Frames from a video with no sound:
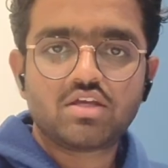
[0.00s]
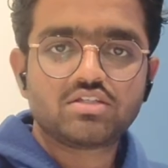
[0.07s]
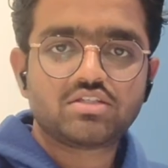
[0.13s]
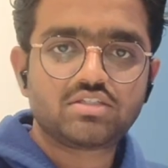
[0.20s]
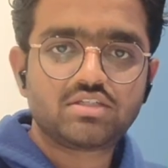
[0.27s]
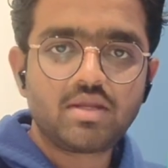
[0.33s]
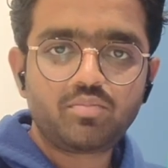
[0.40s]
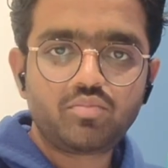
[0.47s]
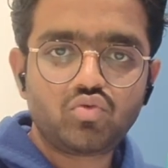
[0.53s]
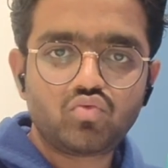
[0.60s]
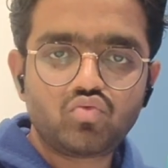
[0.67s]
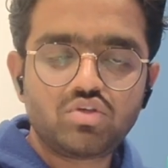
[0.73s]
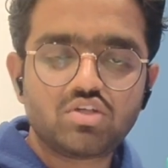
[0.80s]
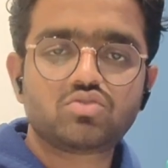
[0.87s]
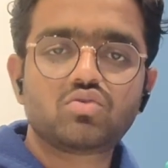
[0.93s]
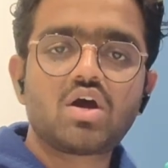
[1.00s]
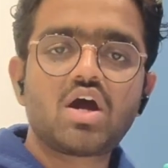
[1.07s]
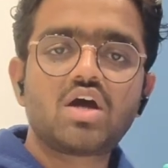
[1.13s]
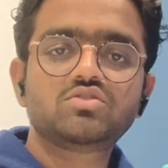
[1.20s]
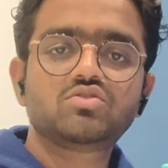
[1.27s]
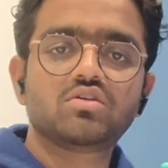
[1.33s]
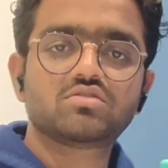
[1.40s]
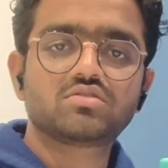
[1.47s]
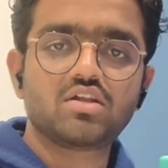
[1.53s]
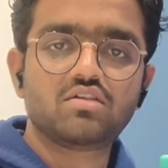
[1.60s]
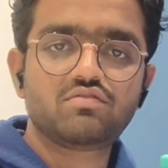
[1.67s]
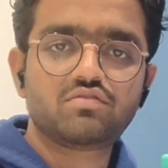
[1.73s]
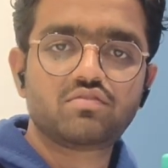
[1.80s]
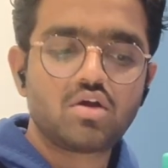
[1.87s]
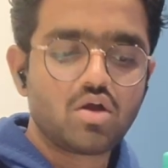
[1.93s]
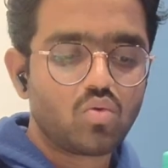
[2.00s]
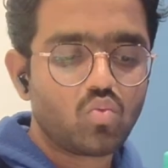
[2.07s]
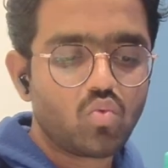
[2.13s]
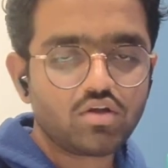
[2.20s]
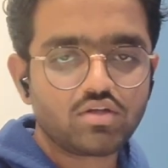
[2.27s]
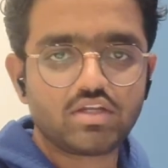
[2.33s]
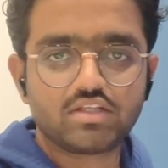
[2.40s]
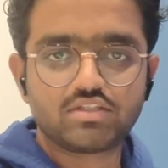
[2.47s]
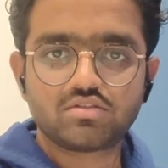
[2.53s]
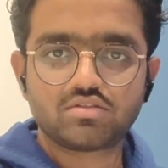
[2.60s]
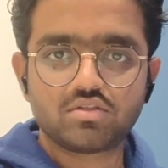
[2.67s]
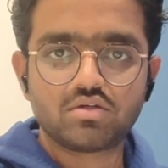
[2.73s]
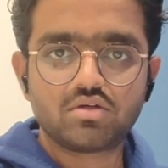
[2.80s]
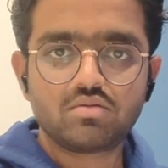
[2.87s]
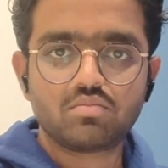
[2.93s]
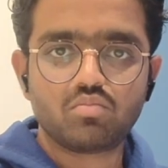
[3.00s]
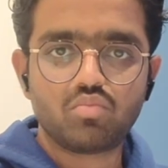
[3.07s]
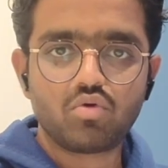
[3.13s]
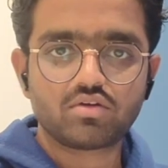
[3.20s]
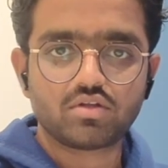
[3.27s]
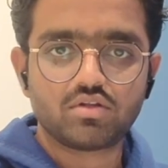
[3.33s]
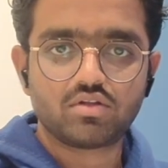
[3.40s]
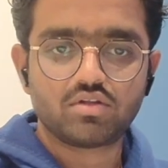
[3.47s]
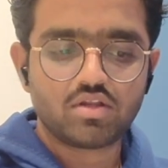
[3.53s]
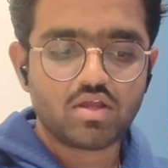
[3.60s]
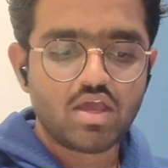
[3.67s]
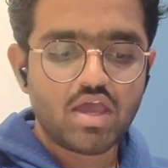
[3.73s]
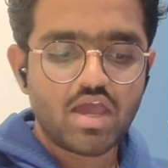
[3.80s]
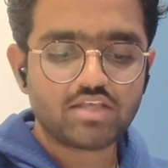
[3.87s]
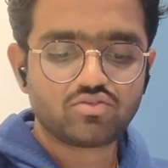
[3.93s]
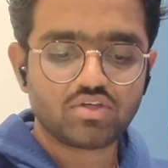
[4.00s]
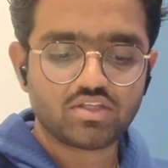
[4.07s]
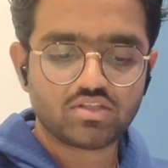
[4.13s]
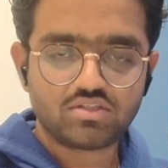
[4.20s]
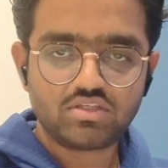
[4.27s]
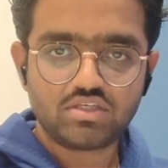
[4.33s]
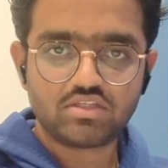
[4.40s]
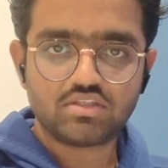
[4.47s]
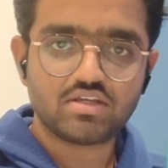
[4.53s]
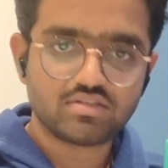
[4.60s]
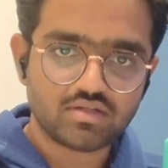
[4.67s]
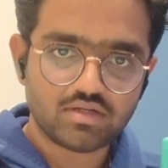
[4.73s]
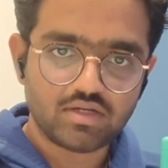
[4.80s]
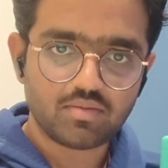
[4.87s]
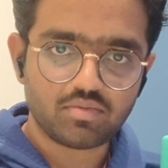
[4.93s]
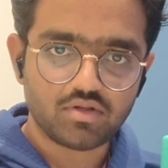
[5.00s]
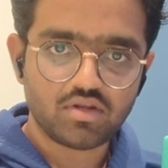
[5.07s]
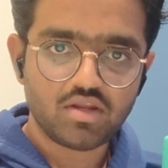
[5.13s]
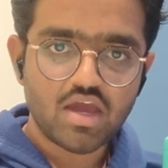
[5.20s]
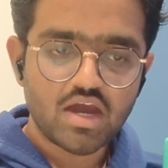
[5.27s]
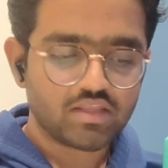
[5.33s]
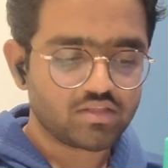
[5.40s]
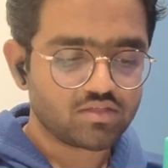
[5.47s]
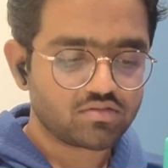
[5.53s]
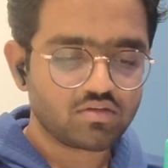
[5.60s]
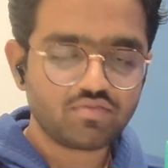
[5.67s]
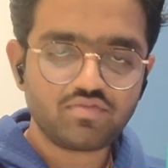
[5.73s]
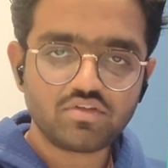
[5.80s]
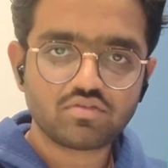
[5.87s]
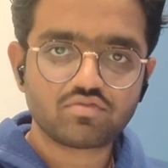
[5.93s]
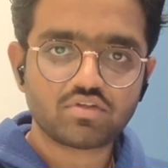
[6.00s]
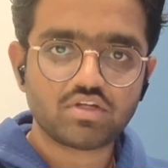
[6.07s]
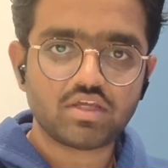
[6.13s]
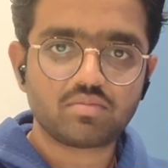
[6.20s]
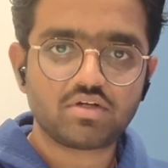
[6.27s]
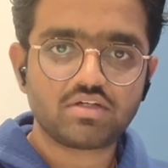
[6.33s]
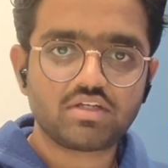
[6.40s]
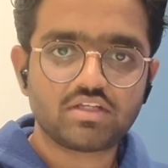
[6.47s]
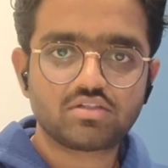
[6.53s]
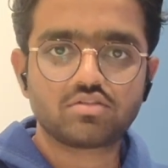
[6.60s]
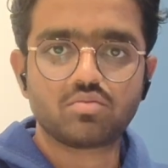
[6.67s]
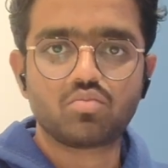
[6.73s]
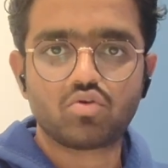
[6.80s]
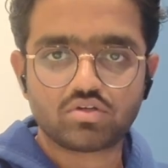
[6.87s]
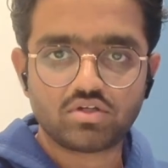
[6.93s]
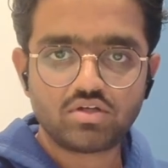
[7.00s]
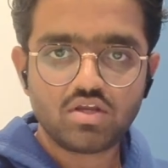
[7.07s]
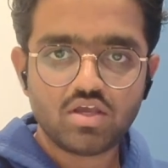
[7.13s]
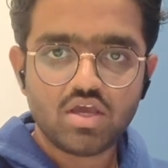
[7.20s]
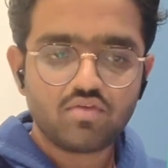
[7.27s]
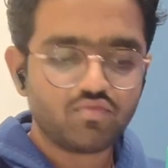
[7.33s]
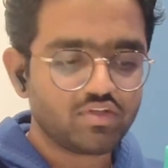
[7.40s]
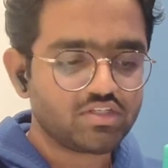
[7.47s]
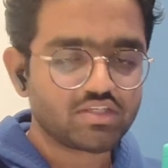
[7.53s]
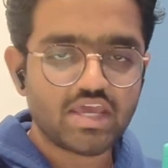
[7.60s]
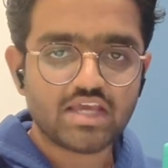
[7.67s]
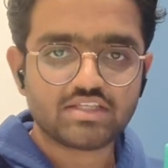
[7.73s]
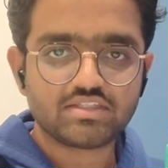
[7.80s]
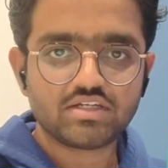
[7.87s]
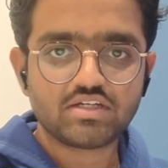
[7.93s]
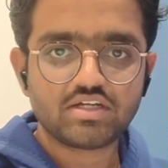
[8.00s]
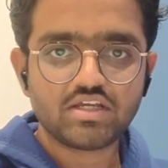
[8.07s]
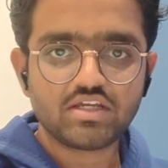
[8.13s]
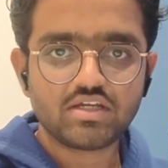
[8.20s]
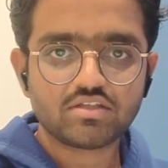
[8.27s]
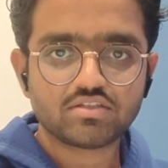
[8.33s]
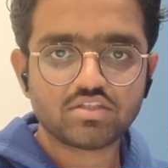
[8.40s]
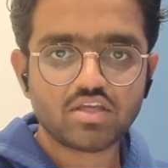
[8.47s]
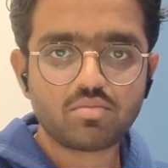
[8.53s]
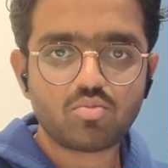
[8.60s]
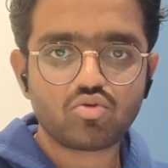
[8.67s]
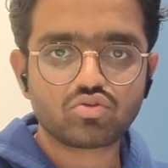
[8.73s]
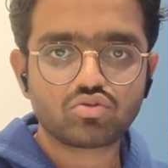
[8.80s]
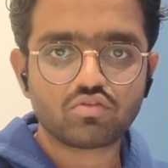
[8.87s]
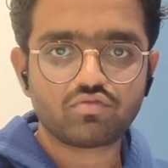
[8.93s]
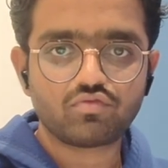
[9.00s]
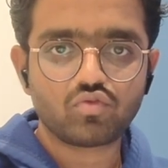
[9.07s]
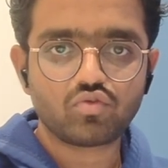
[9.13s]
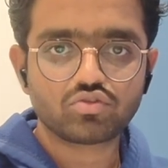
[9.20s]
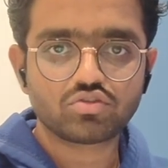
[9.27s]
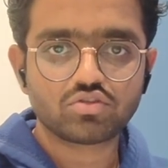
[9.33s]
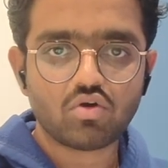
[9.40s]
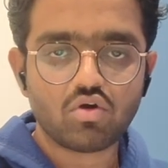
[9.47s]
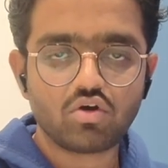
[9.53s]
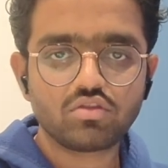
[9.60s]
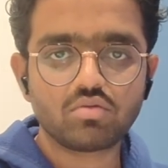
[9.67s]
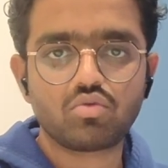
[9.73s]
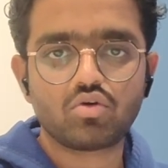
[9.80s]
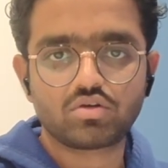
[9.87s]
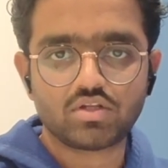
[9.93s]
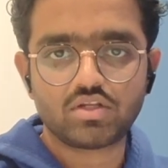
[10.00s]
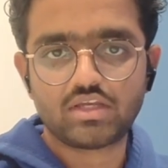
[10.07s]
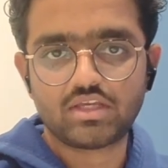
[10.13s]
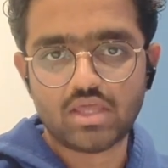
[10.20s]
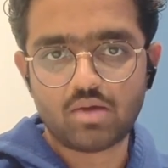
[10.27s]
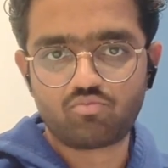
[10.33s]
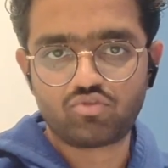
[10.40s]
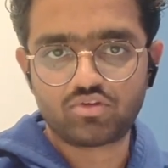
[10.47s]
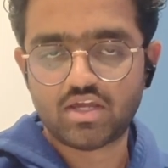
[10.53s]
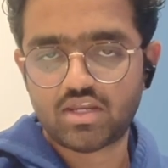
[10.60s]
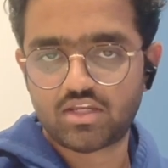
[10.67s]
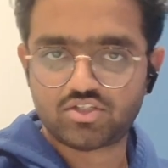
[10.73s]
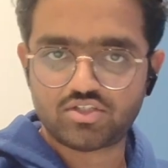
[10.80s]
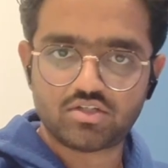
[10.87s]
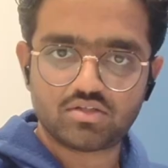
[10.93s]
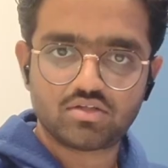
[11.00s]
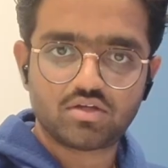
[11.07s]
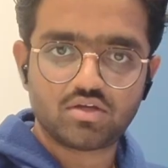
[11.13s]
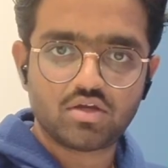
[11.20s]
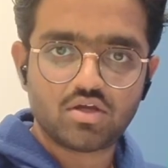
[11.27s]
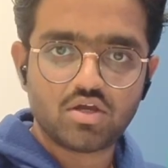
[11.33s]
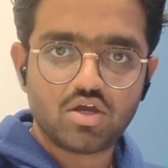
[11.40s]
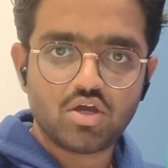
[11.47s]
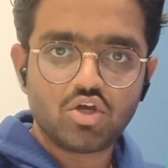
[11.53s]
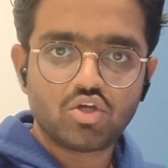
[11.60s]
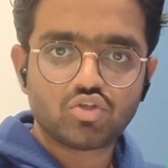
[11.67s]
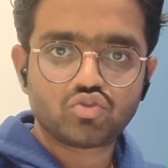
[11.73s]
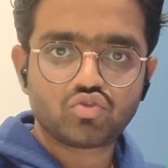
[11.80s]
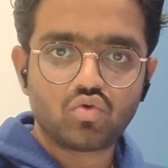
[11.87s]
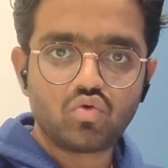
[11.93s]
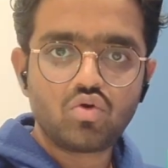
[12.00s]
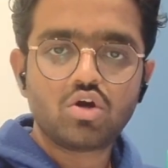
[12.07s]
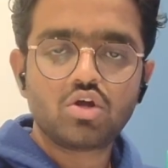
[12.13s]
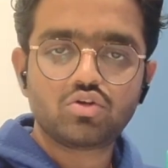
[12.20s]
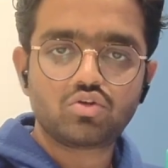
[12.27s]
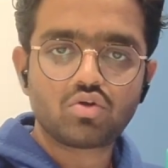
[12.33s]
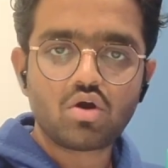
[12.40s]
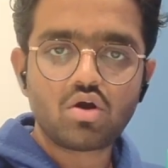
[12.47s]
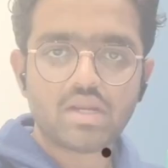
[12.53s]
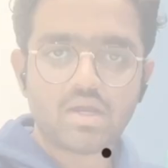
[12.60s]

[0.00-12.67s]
Step 2 is to ask yourself what touches the bottle. As you can see, there is a table, and the surface of the table touches the bottle, which is exerting some amount of force on the bottle in the upward direction. So draw